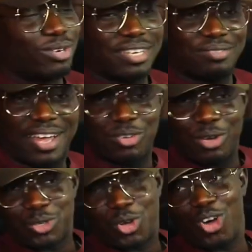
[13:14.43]
I don't want to
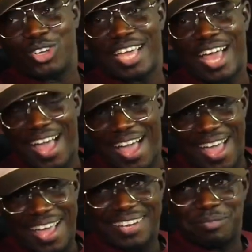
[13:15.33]
call
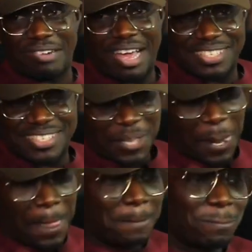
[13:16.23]
their
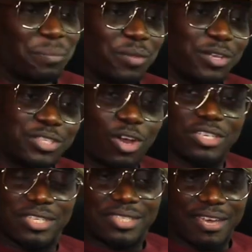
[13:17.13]
brands. You see all these
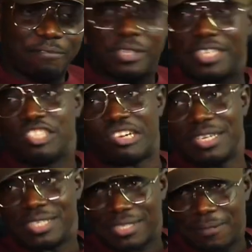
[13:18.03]
fizzy drinks,
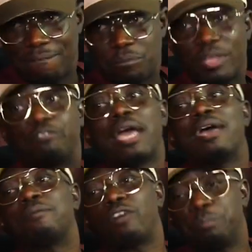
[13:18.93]
bottling
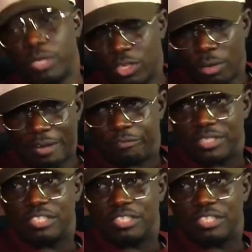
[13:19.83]
and fizzy drinks